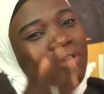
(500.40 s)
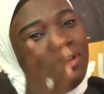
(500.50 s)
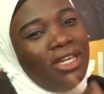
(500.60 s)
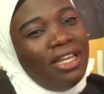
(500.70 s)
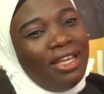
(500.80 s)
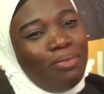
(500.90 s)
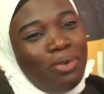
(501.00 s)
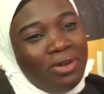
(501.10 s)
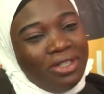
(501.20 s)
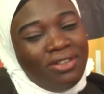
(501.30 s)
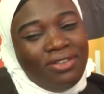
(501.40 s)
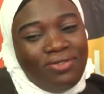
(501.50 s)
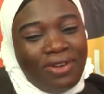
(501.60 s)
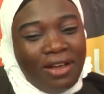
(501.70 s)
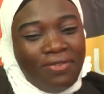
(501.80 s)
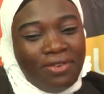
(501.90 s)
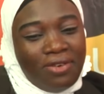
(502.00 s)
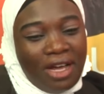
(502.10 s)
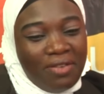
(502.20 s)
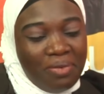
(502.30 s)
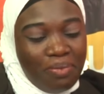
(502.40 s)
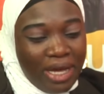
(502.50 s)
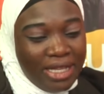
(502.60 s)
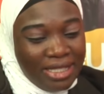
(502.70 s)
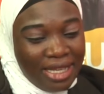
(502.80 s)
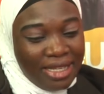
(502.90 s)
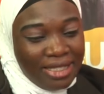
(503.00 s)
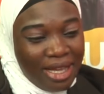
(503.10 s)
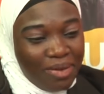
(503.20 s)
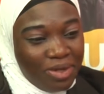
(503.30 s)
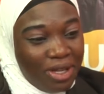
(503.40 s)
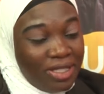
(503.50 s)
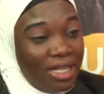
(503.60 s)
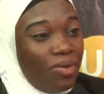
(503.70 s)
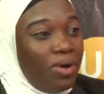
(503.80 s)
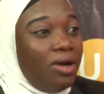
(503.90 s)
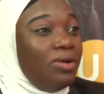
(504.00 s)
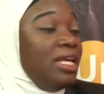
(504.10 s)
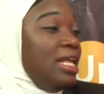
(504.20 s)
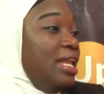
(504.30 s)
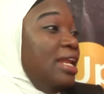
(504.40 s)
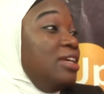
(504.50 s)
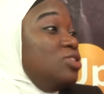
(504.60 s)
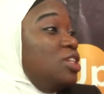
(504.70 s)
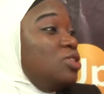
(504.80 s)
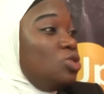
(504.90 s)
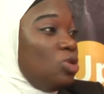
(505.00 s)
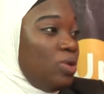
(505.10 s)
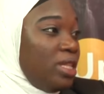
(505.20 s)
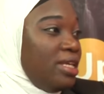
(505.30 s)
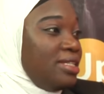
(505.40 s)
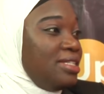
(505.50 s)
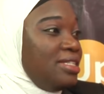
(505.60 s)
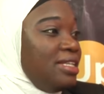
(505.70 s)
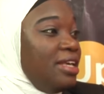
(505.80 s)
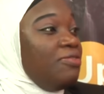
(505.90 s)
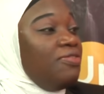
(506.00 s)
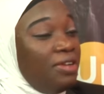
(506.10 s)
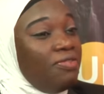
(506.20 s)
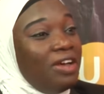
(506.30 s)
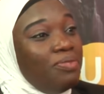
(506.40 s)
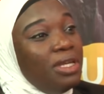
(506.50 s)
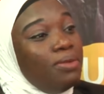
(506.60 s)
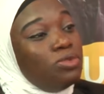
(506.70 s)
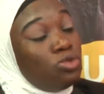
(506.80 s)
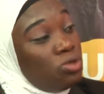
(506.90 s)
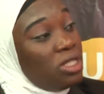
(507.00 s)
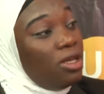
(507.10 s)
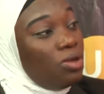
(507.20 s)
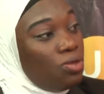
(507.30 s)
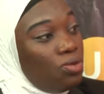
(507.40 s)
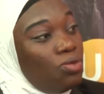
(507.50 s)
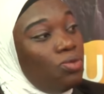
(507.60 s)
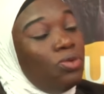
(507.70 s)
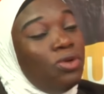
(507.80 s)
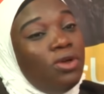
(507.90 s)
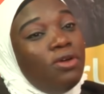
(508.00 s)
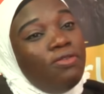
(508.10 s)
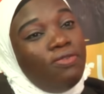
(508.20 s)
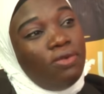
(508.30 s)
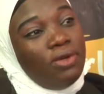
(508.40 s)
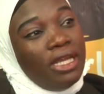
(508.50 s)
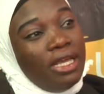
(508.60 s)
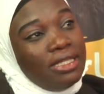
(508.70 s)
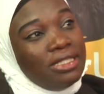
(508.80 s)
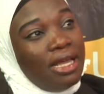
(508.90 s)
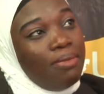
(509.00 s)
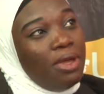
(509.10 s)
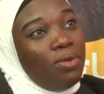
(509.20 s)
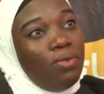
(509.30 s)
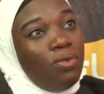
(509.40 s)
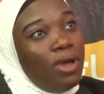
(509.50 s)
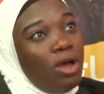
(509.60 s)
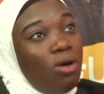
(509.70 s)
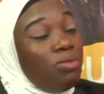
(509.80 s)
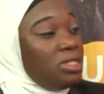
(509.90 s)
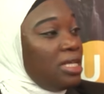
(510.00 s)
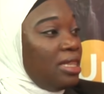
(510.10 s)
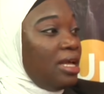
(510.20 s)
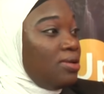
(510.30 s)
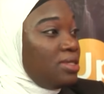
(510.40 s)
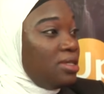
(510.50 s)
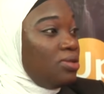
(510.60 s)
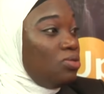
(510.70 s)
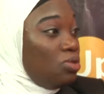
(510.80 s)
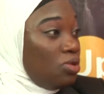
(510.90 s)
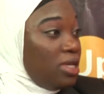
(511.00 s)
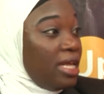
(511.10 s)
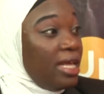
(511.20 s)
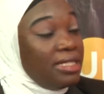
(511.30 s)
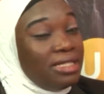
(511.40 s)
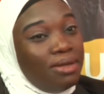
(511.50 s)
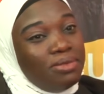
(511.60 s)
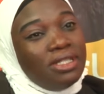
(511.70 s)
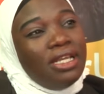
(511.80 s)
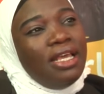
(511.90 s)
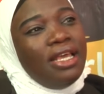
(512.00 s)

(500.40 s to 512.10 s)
on the board for having passed the exam. Mm. So I was like, wow. Mm. And I shouldn't joke with this. Yeah. If if I've been able to scale through mm. the exam, and we were almost a thousand who wrote the exams,